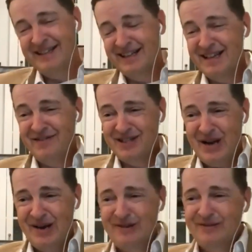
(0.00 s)
does have a
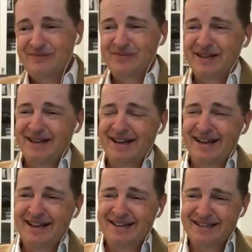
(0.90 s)
title,
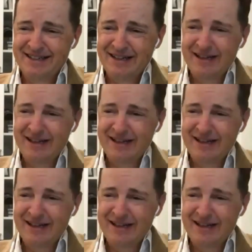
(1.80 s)
and